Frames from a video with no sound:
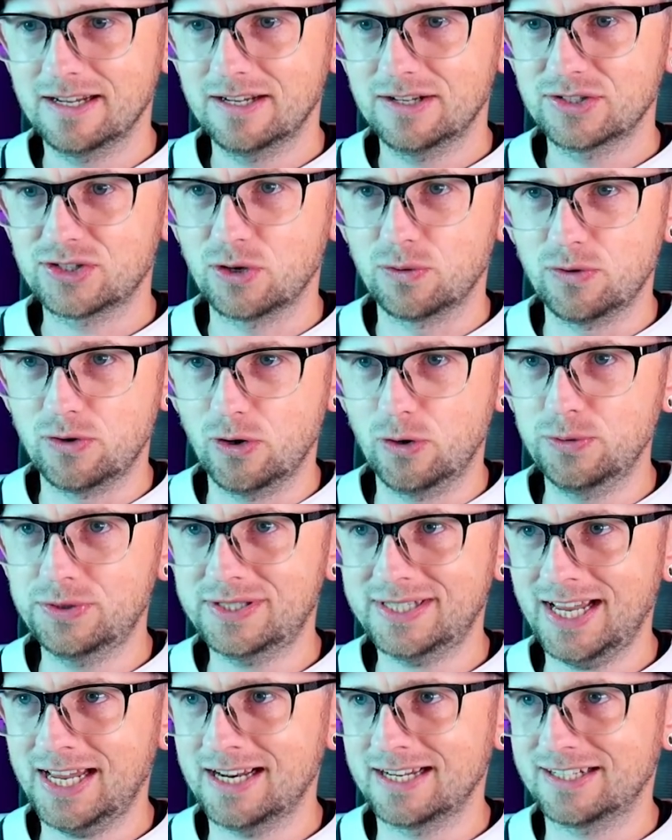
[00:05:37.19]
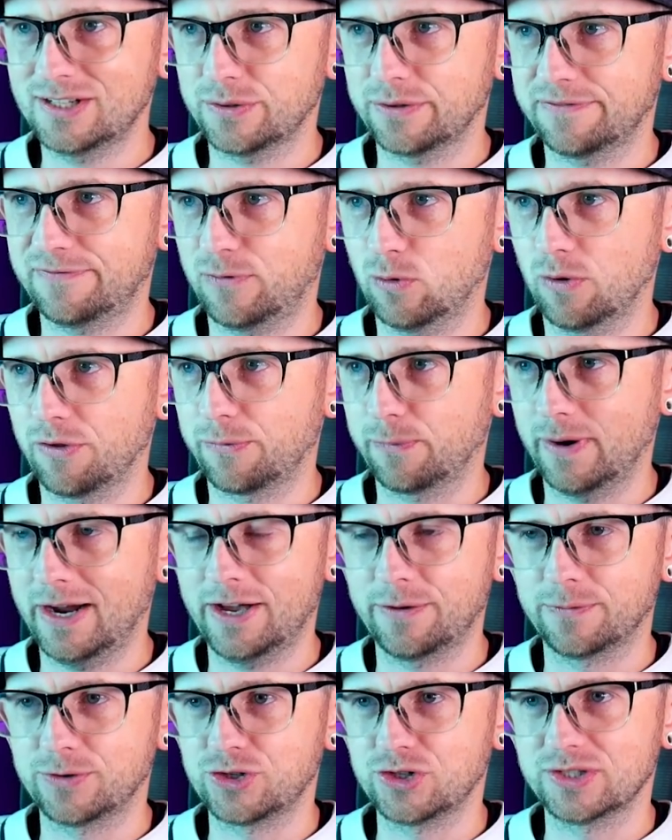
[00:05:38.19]
So no sand until the 4th
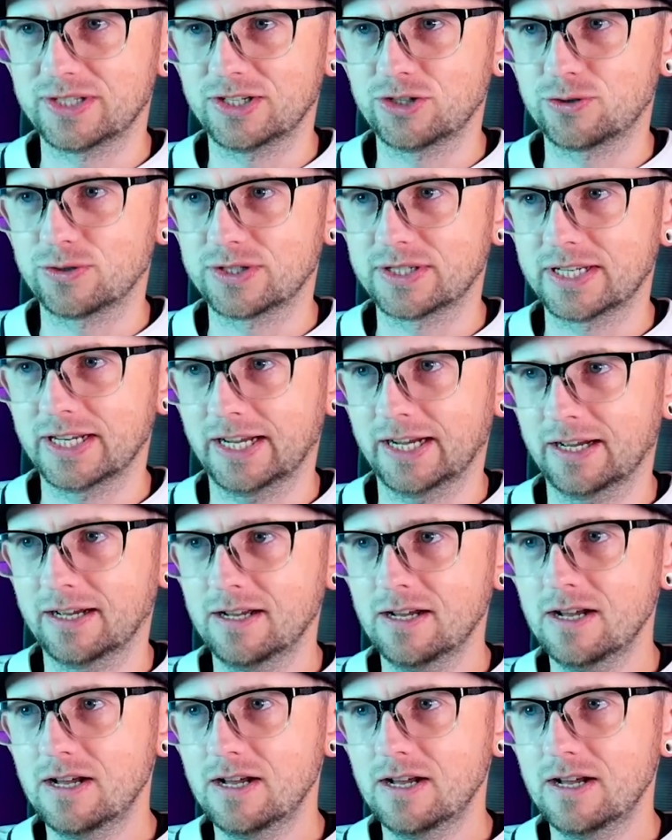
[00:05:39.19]
round, which is interesting.